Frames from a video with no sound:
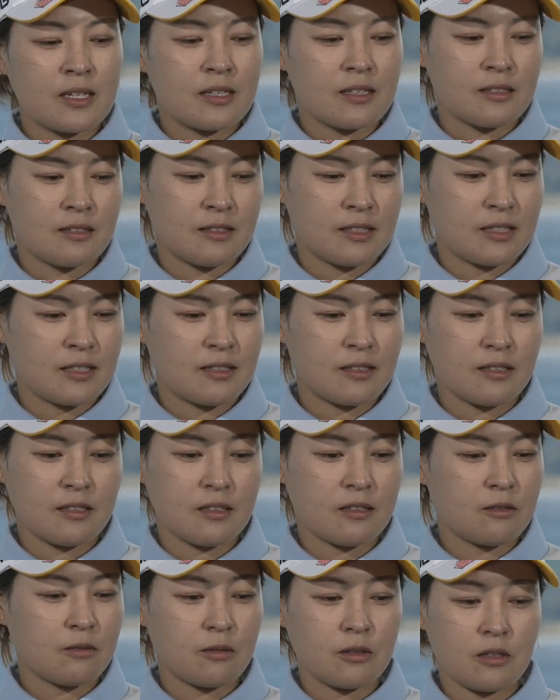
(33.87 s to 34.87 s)
And then
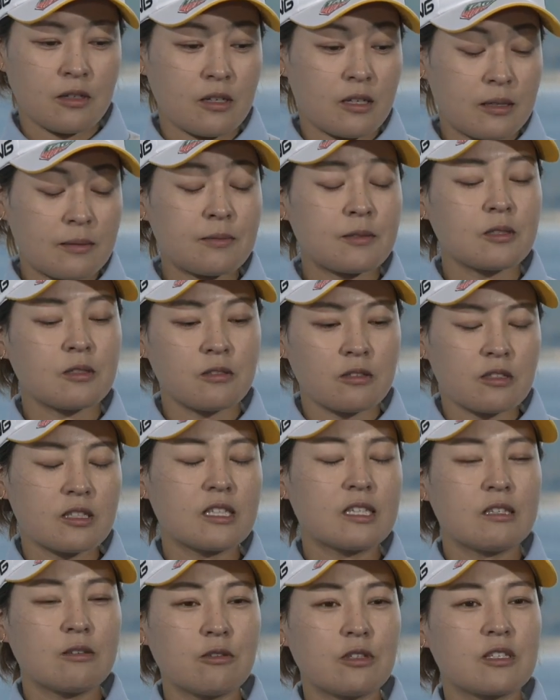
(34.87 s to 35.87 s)
it
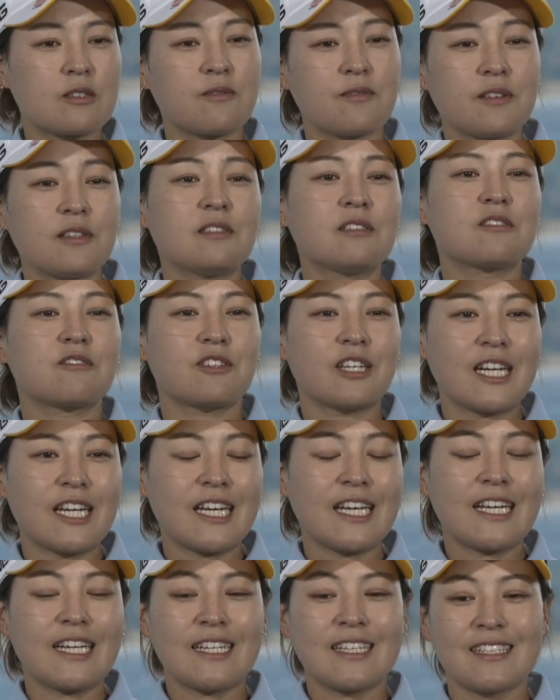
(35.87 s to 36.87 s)
was feel
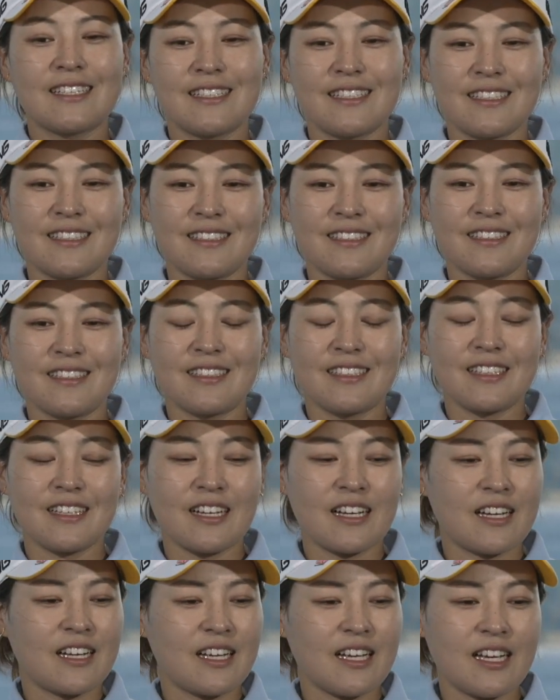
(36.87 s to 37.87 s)
great. And
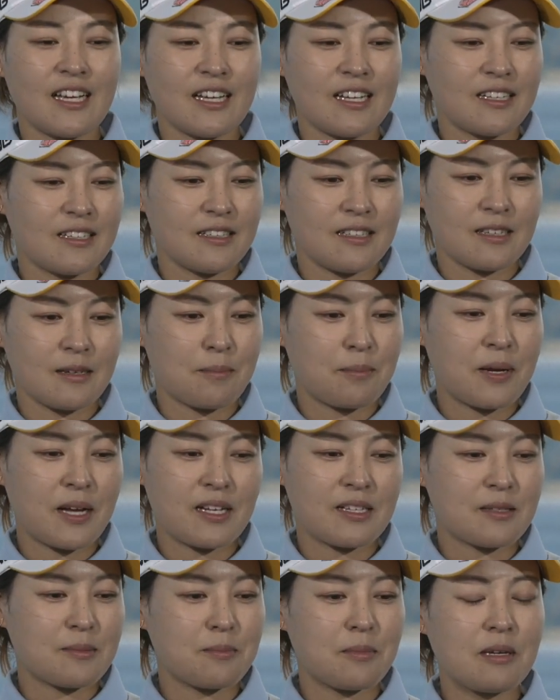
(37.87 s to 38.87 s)
I had like
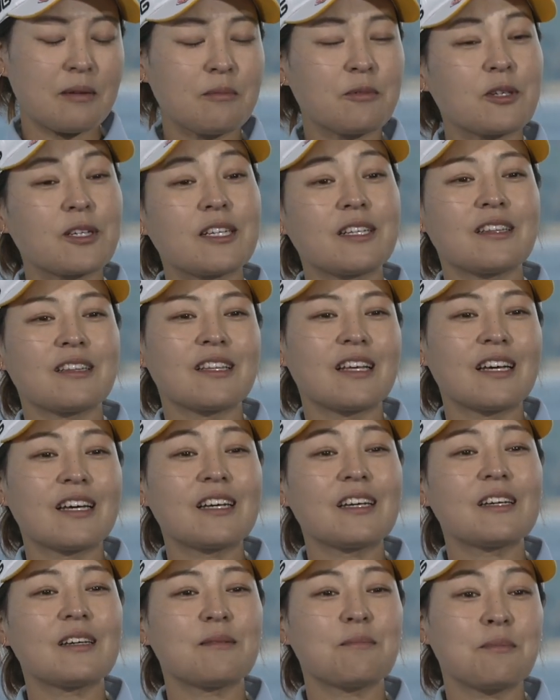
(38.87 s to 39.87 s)
best memory in
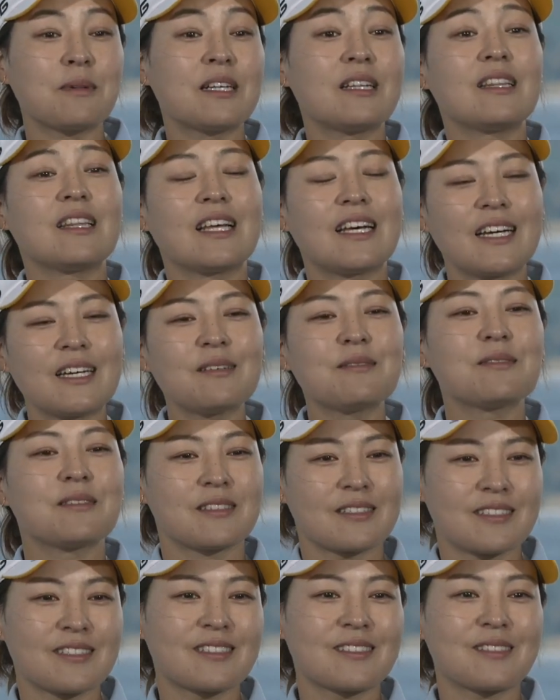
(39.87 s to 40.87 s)
my life.
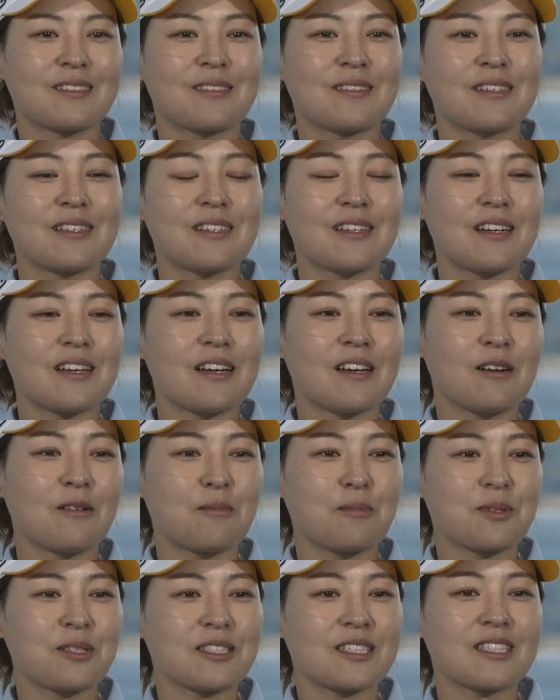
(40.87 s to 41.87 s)
So I
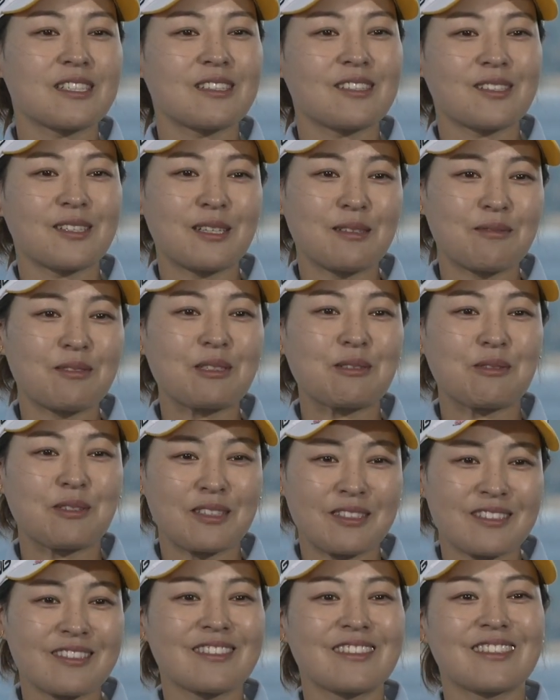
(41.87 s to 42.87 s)
appreciate it to
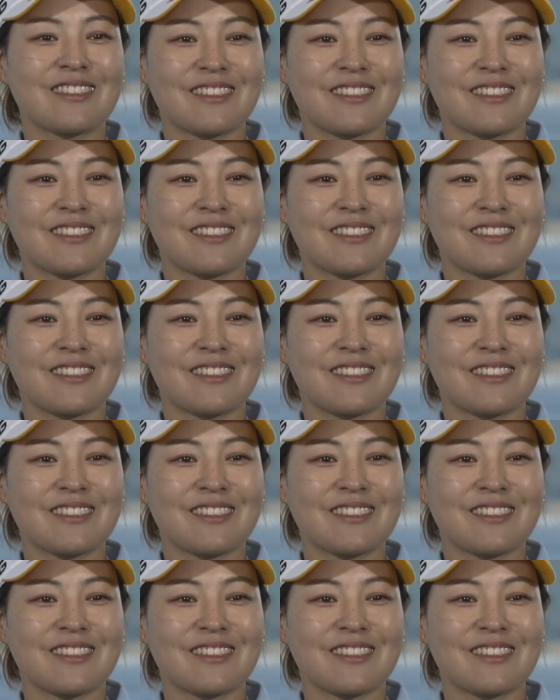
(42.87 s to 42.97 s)
everyone.